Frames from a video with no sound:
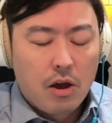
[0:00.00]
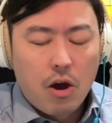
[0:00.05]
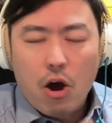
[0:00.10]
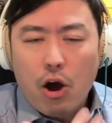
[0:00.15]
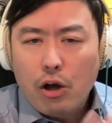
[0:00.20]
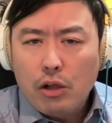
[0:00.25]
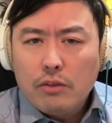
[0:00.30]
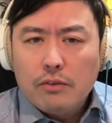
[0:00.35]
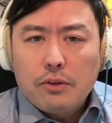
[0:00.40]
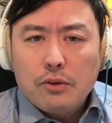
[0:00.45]

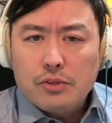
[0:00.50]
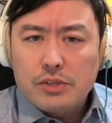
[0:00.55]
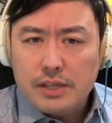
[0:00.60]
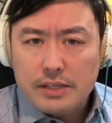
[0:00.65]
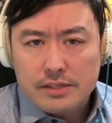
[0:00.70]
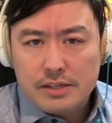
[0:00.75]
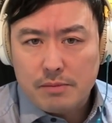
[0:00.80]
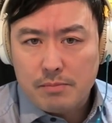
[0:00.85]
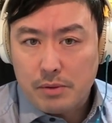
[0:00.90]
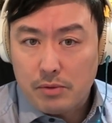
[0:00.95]
All of those
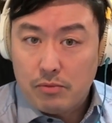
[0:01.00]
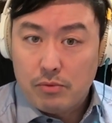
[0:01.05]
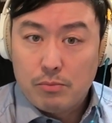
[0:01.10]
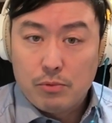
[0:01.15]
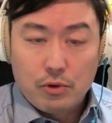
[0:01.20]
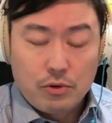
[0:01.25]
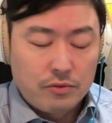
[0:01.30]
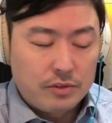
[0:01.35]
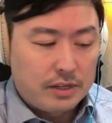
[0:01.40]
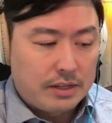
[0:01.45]
things have been
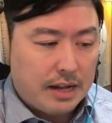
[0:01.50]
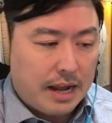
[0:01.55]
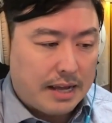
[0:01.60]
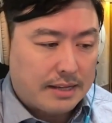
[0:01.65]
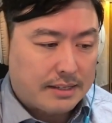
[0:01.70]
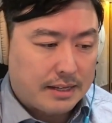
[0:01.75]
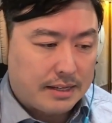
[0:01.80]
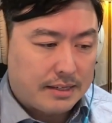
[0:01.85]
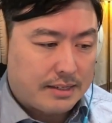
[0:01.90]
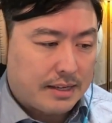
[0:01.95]
removed. And
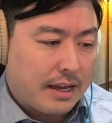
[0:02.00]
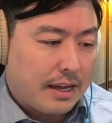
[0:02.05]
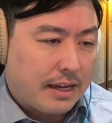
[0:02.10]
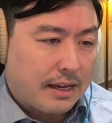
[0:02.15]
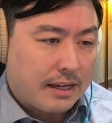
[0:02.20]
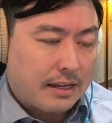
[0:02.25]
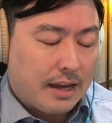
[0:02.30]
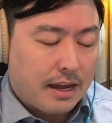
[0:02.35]
as I say,